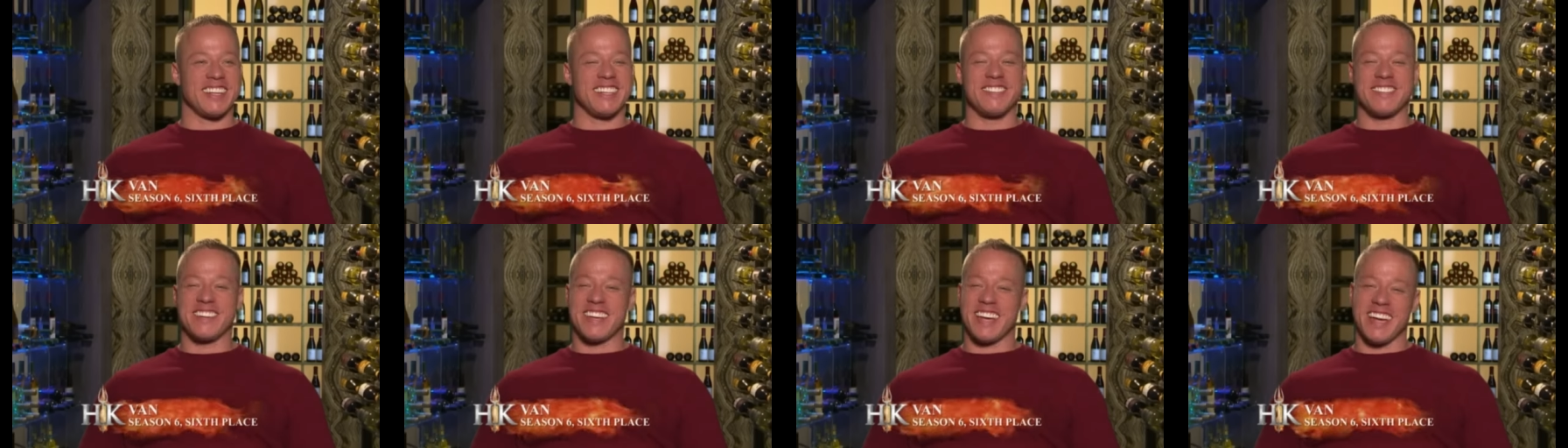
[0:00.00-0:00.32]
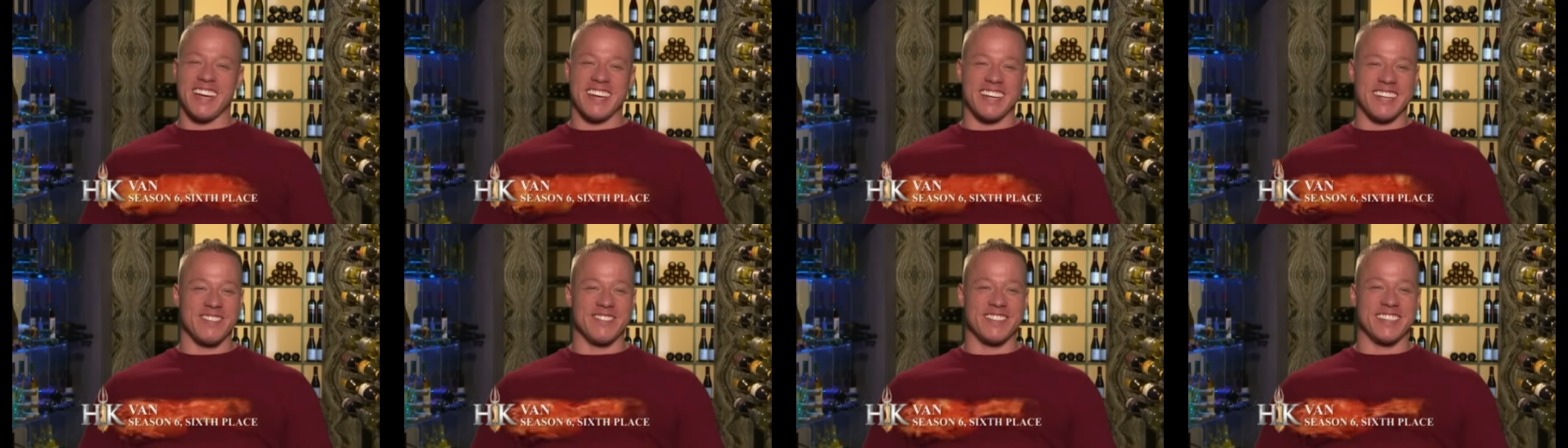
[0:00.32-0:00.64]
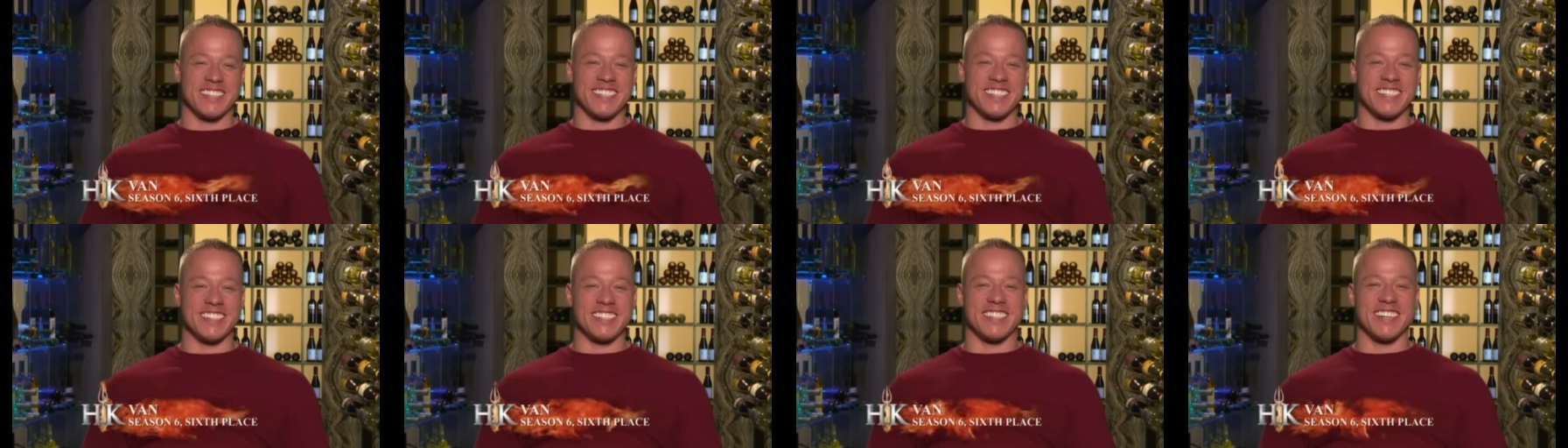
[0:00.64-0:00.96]
the edit,
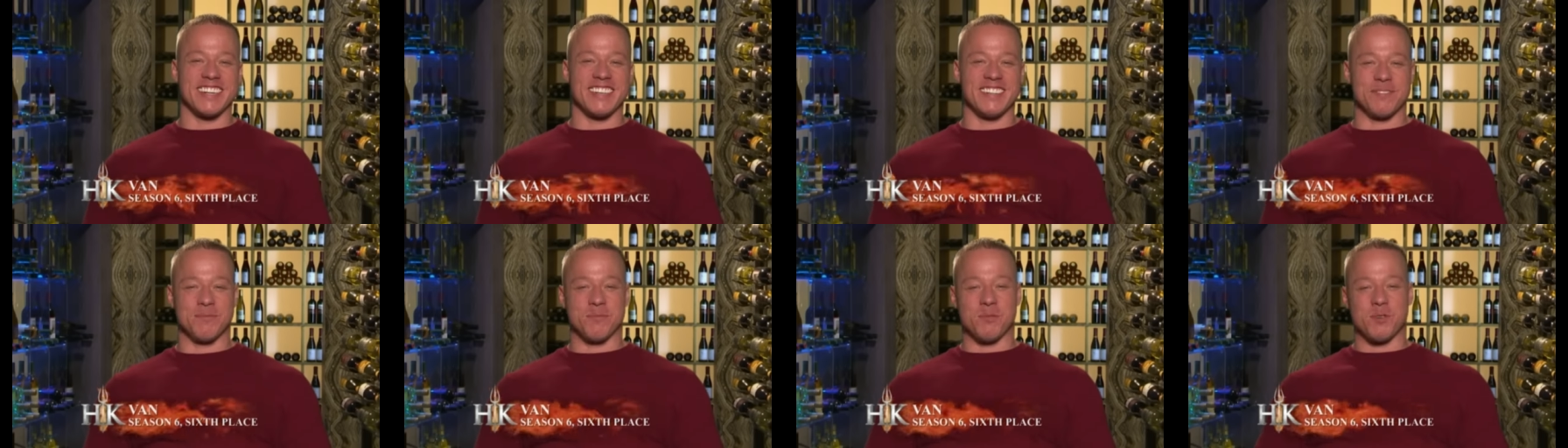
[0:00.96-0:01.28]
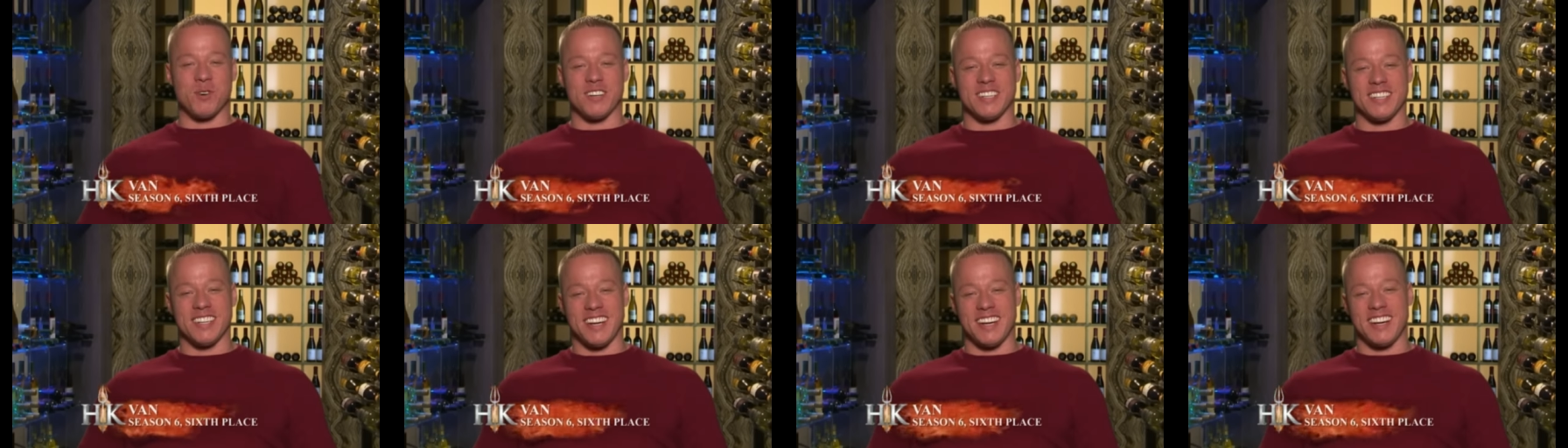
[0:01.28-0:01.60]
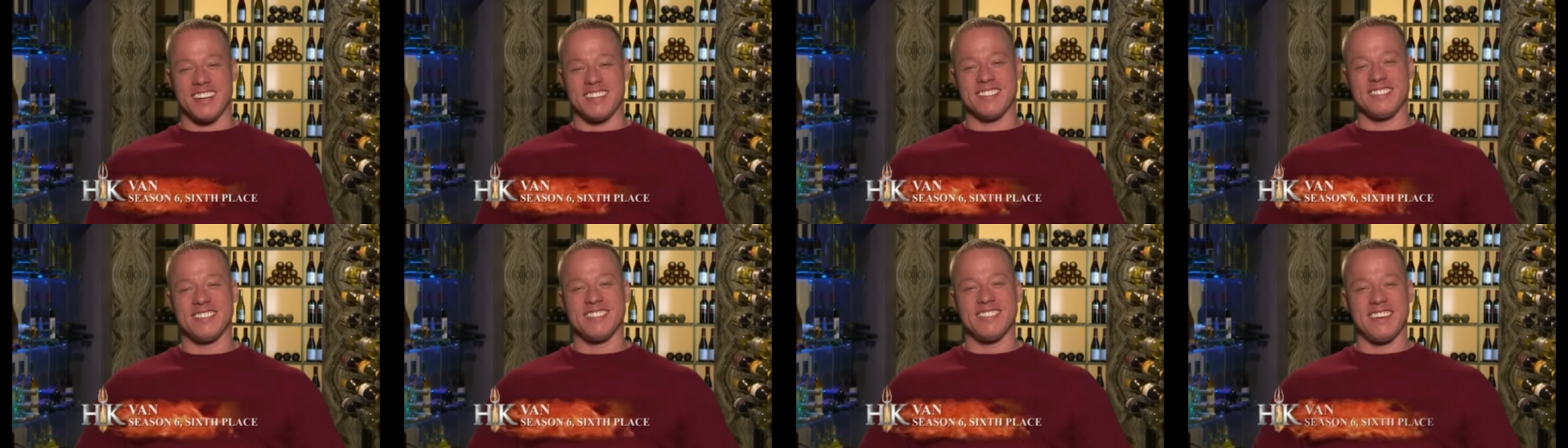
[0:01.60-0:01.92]
and Hell's Kitchen pushes
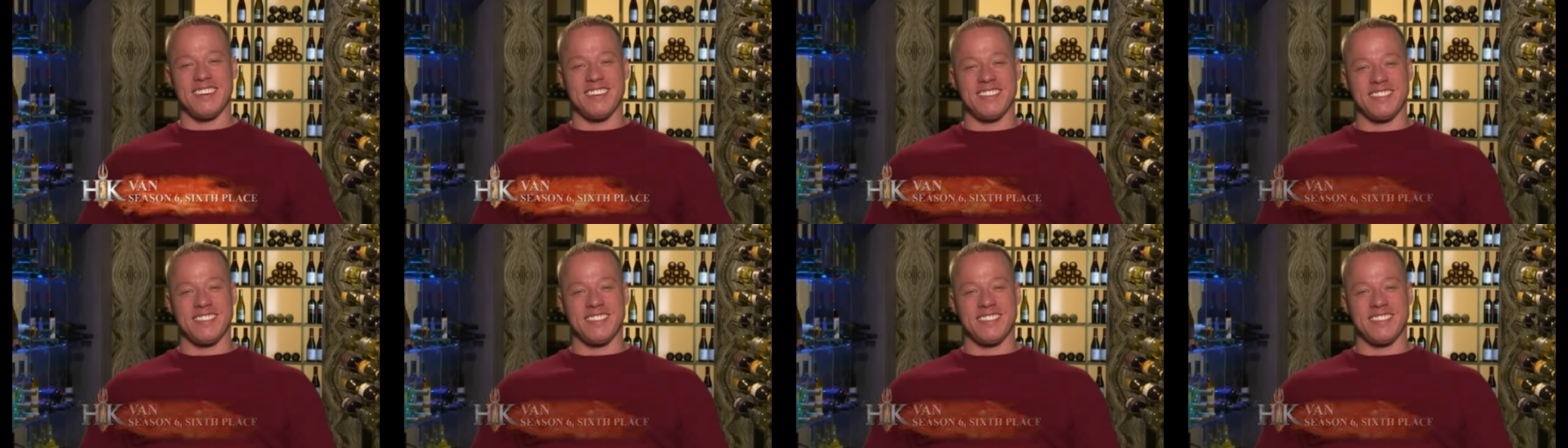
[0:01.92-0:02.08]
this to the